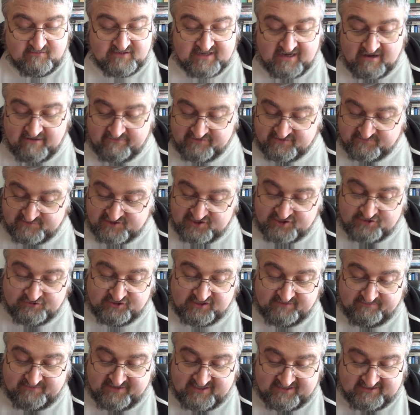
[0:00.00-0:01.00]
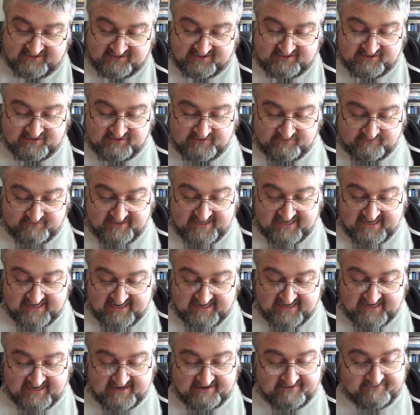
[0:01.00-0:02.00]
Now we have some Soderbergh. We
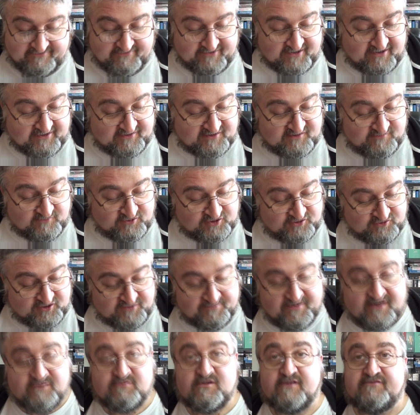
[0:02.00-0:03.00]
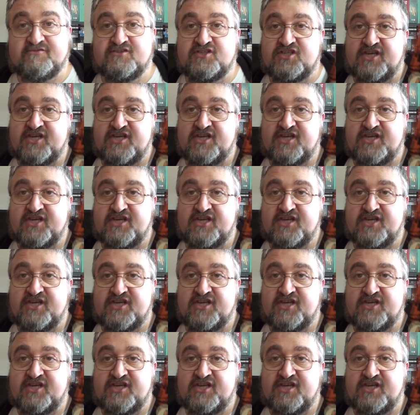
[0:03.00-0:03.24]
have some more Soderbergh. We have